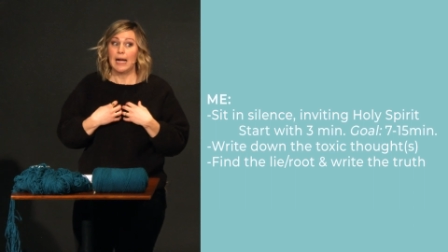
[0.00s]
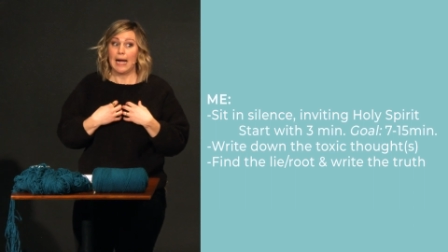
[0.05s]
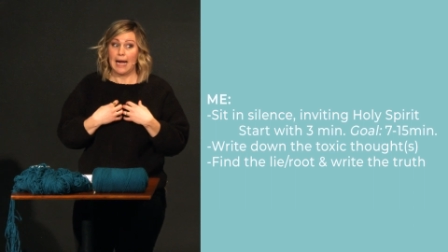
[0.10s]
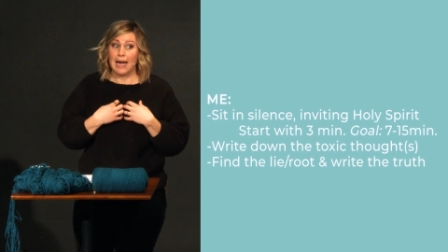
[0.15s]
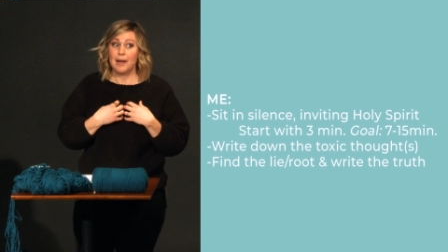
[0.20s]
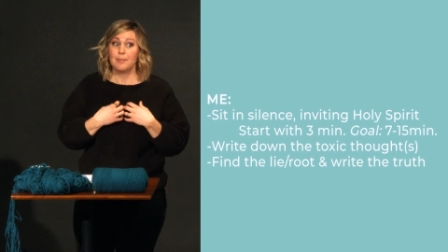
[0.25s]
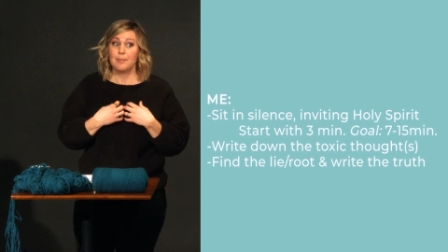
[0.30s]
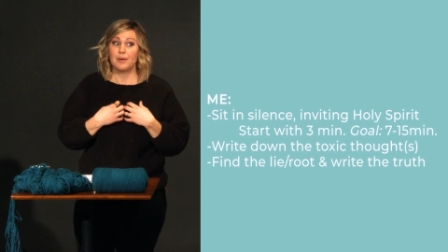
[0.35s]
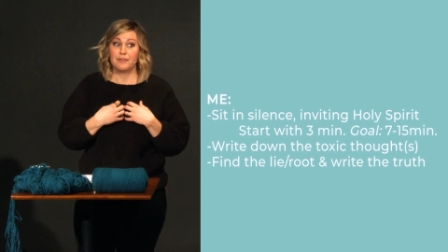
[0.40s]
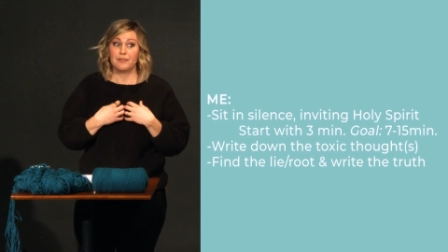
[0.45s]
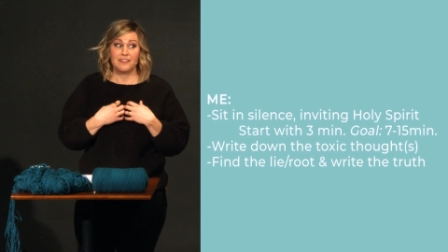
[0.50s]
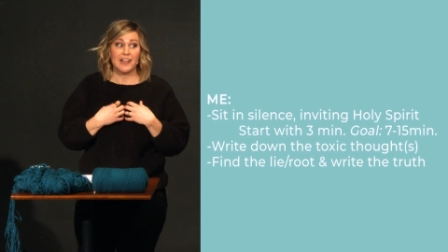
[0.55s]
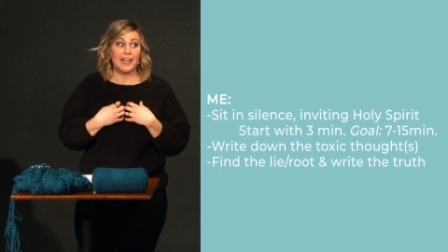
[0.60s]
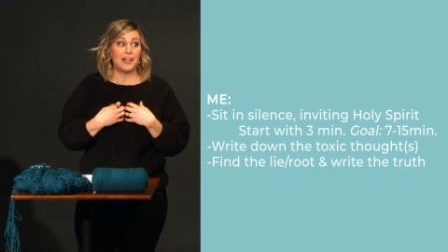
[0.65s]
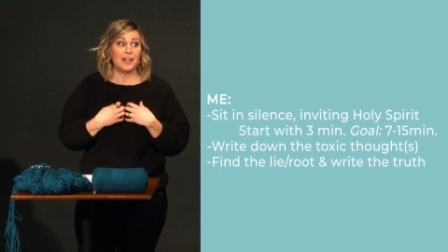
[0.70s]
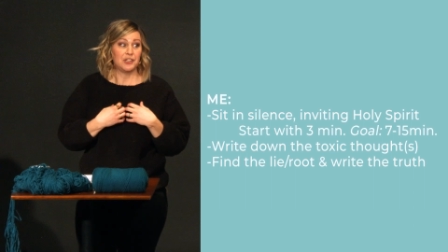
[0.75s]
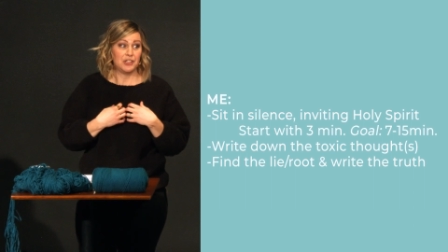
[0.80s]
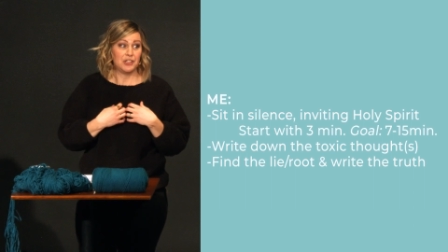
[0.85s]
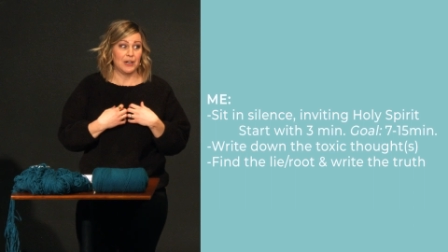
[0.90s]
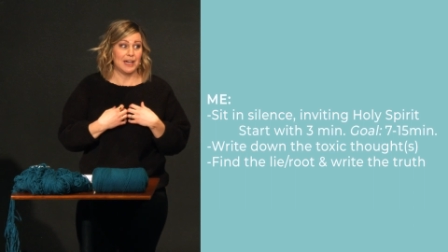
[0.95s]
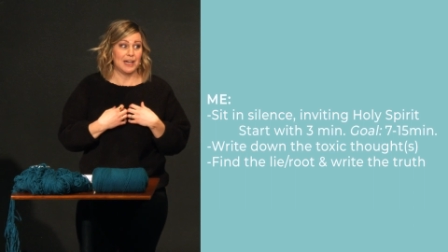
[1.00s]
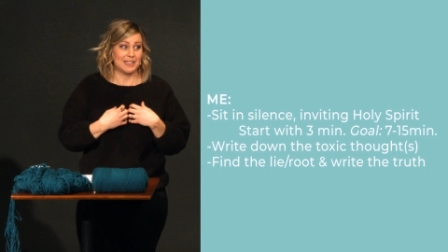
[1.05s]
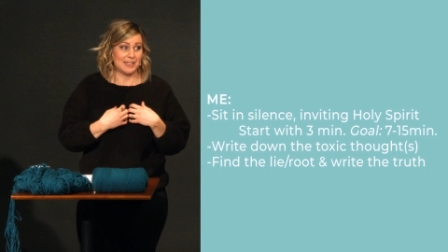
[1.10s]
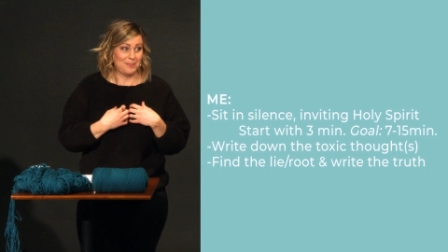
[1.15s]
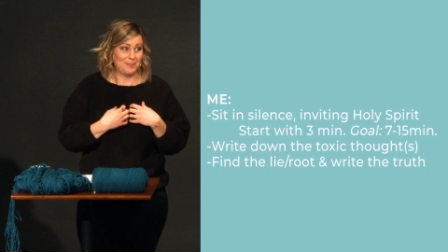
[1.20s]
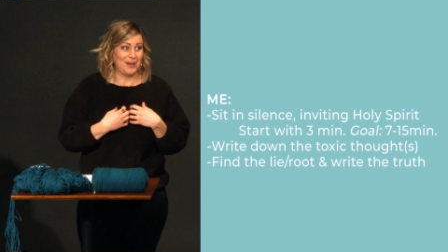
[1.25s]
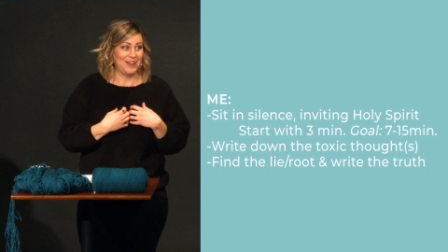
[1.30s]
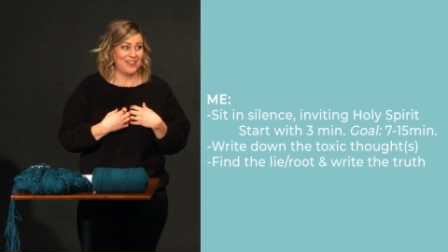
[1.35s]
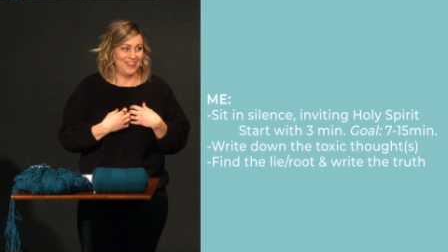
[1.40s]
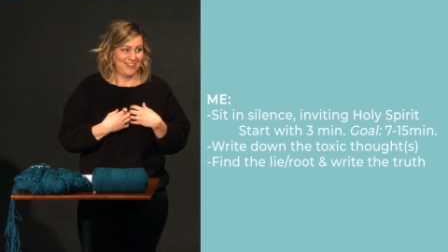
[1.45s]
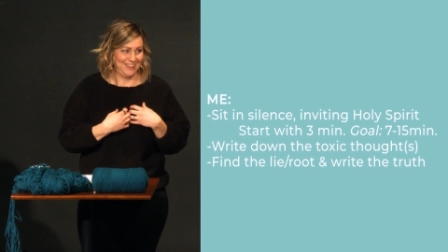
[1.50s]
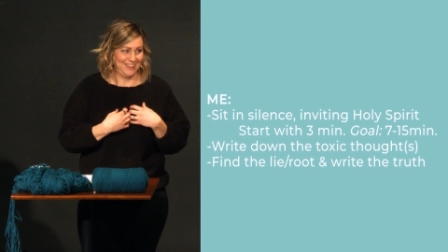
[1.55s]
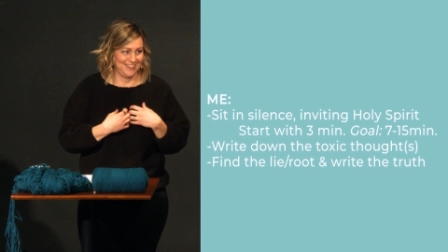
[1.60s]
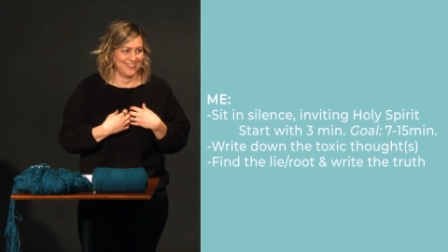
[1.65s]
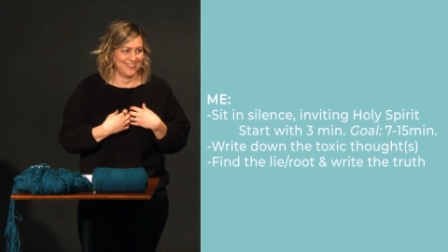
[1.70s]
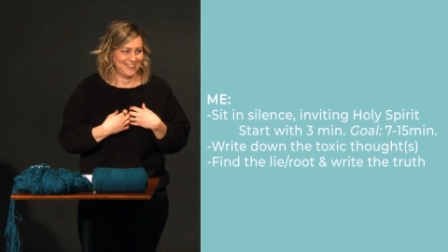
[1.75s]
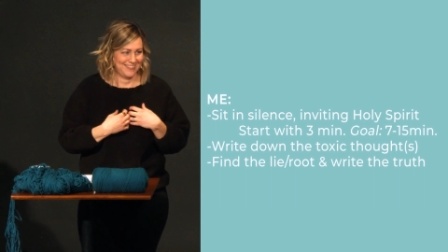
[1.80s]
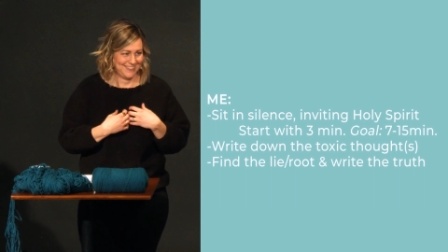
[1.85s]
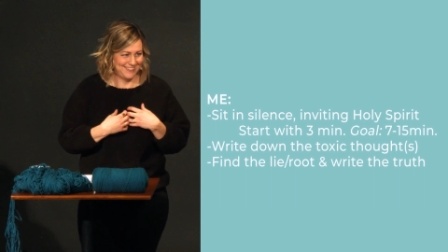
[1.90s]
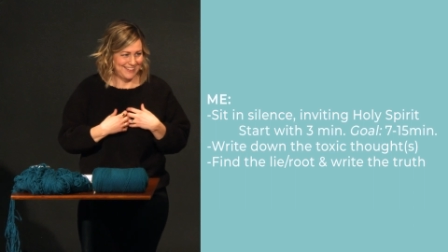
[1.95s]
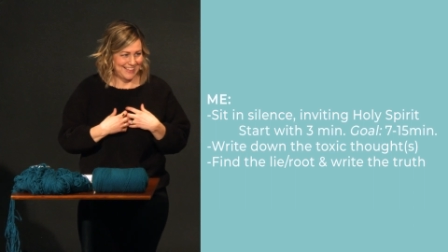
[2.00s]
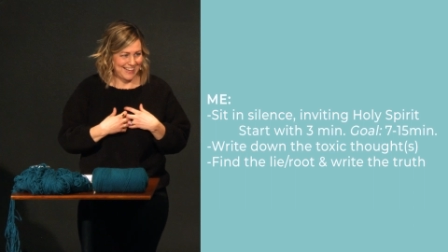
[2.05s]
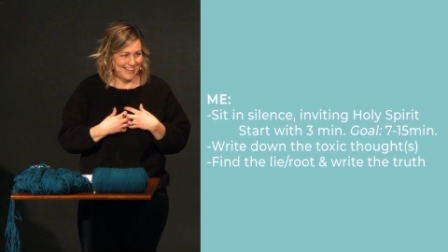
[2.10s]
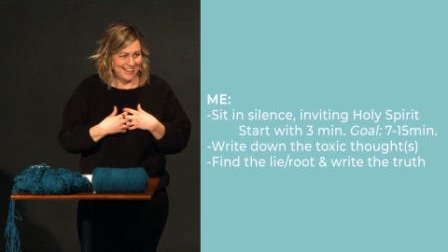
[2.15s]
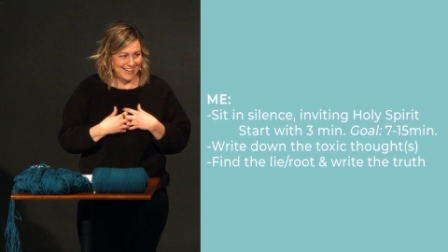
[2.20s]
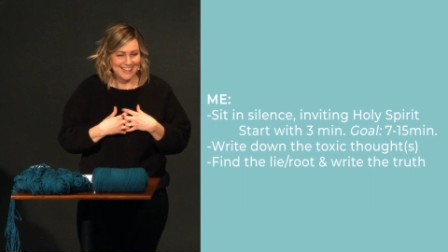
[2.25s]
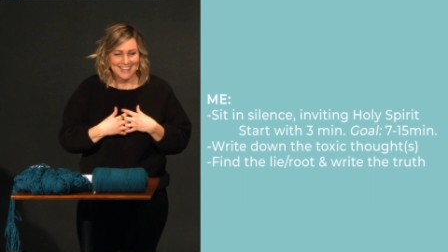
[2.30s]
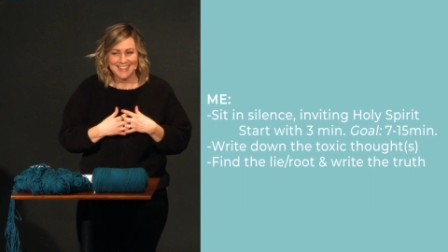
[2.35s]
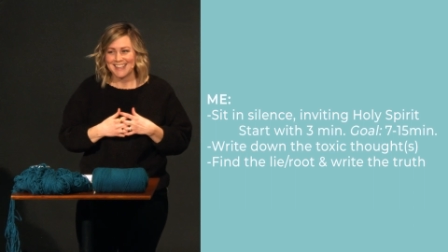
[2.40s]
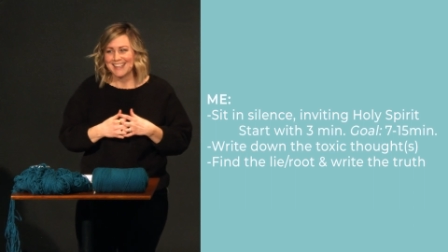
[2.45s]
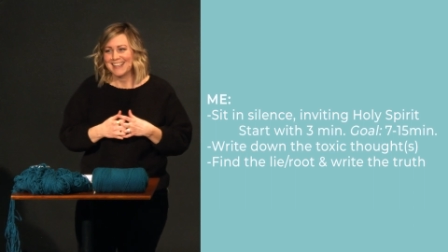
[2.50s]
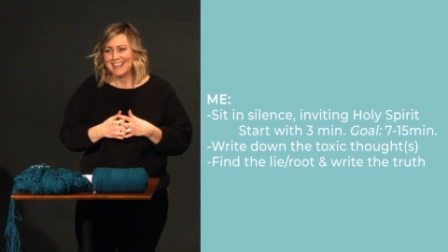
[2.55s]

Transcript: I'm a failure as a mother, okay?